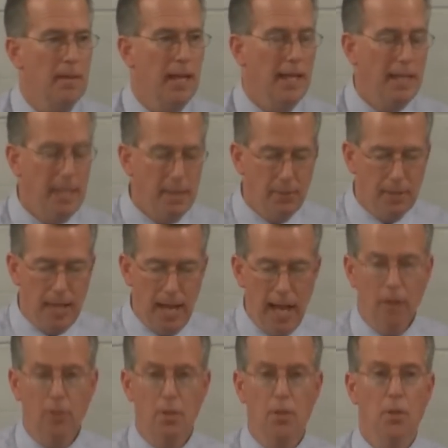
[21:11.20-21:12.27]
and even
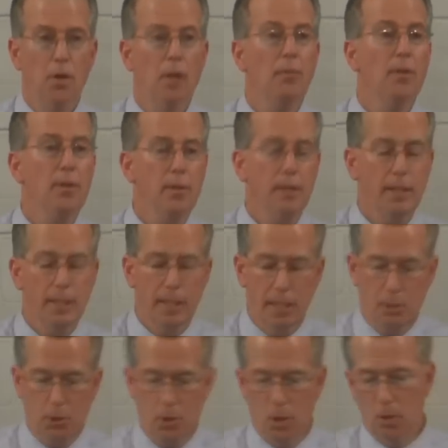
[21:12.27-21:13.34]
how to do everything that He
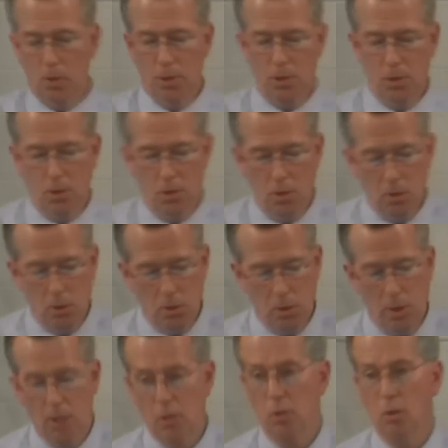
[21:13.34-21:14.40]
has called us to do to
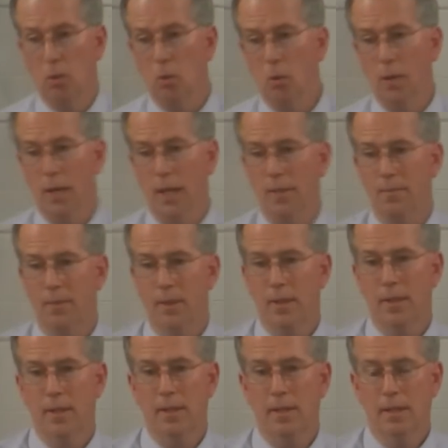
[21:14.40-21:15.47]
His glory.
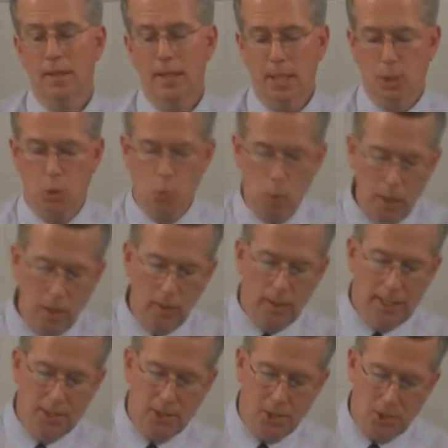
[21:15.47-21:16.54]
His will
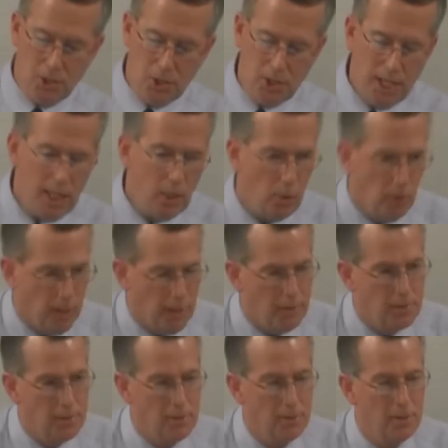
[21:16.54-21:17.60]
isn't secret.
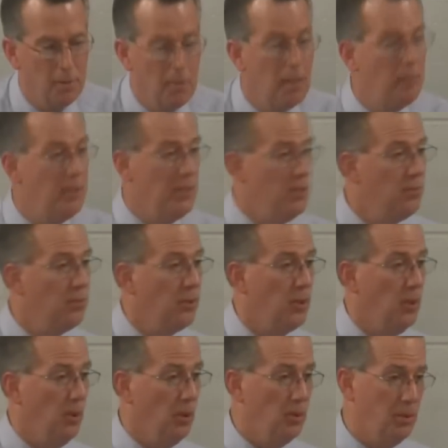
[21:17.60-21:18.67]
It may be
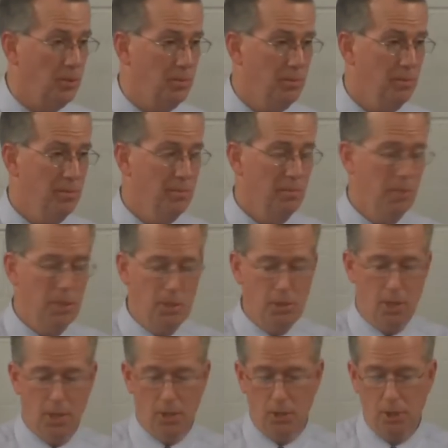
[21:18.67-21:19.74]
difficult, but it's
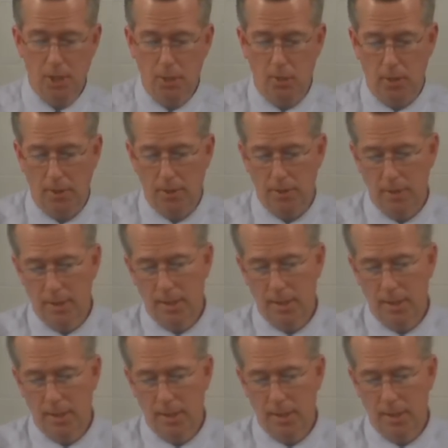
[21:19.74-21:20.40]
not secret.